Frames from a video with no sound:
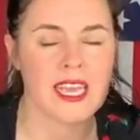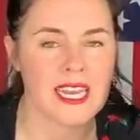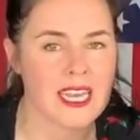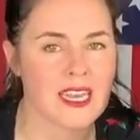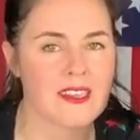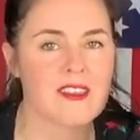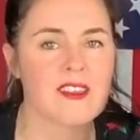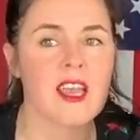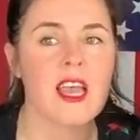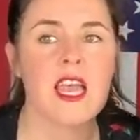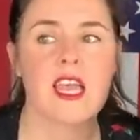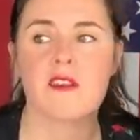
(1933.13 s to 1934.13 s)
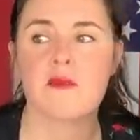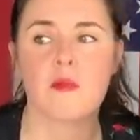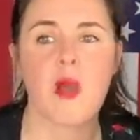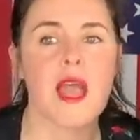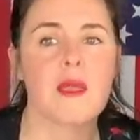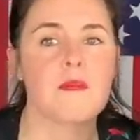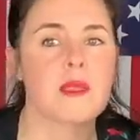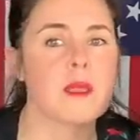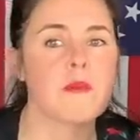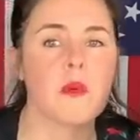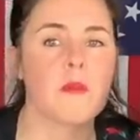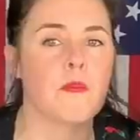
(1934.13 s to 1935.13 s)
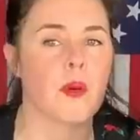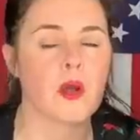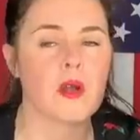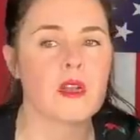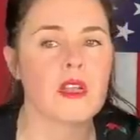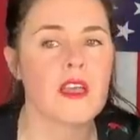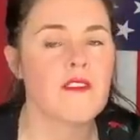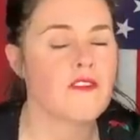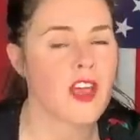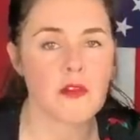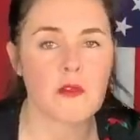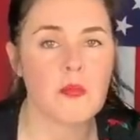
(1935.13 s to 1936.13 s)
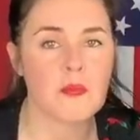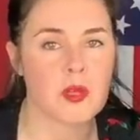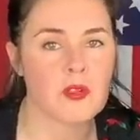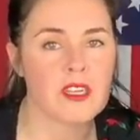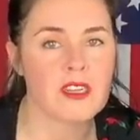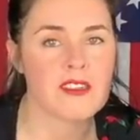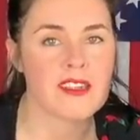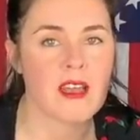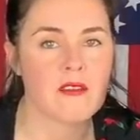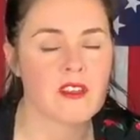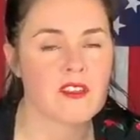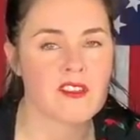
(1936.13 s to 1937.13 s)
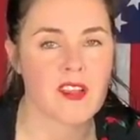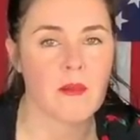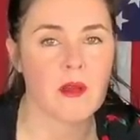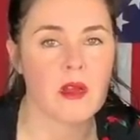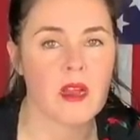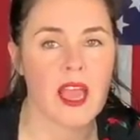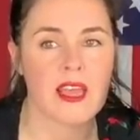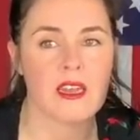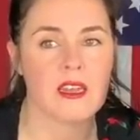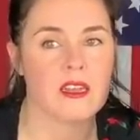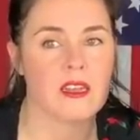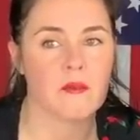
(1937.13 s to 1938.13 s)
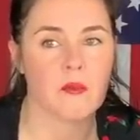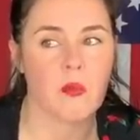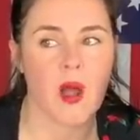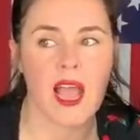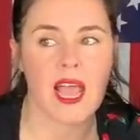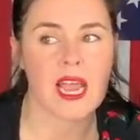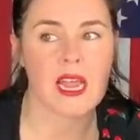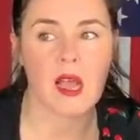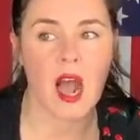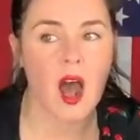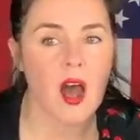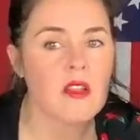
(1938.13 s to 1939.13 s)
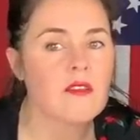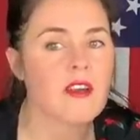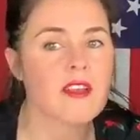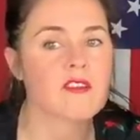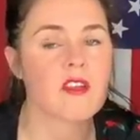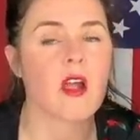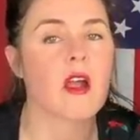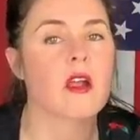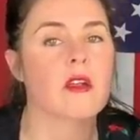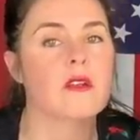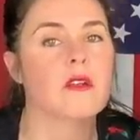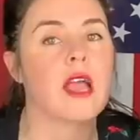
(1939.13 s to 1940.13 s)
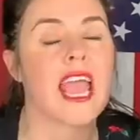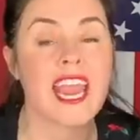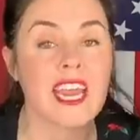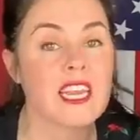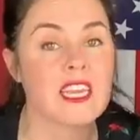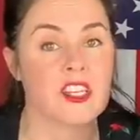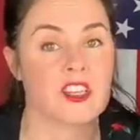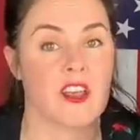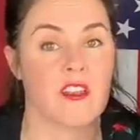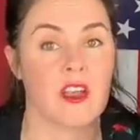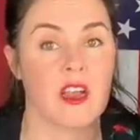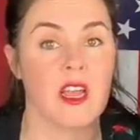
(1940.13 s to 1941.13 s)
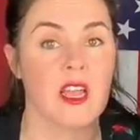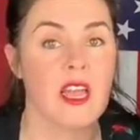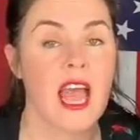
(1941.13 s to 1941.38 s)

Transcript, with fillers: Idiots. It's why people burned federal buildings down this summer and why all of us are hating each other.